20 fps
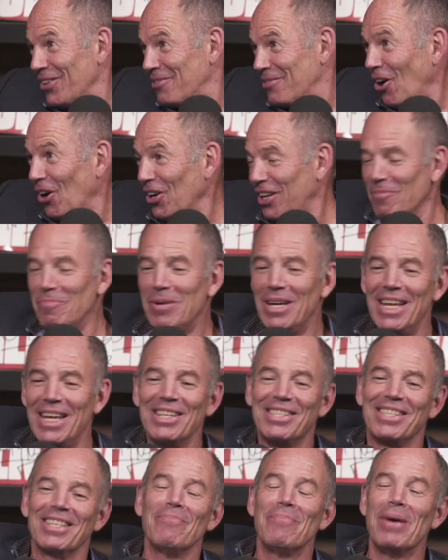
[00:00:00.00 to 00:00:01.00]
the
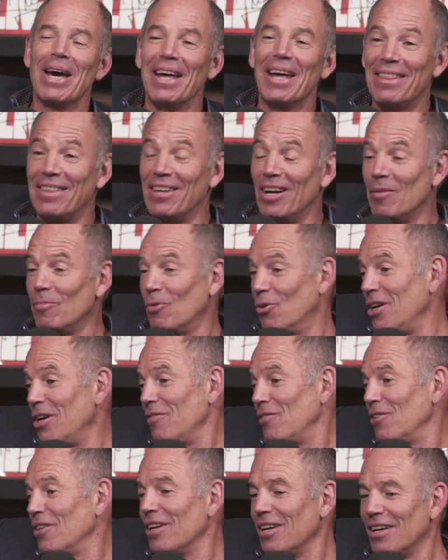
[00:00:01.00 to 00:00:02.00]
Archimedes in the bathtub or yeah.
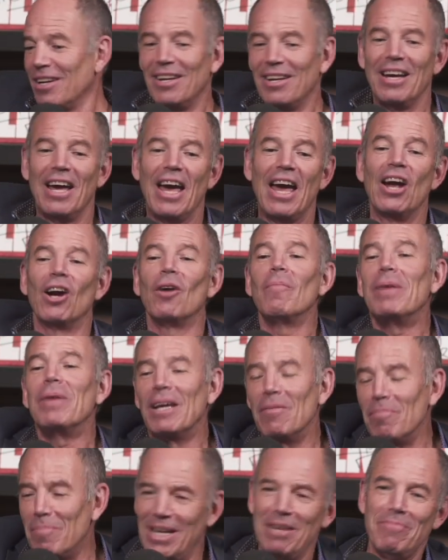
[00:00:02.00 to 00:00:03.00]
even the
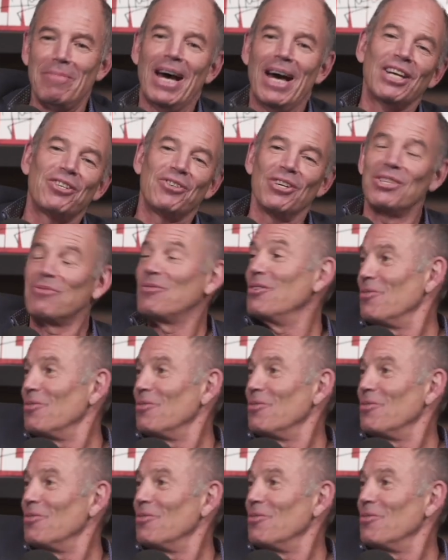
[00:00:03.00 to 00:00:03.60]
Airbnb mattress.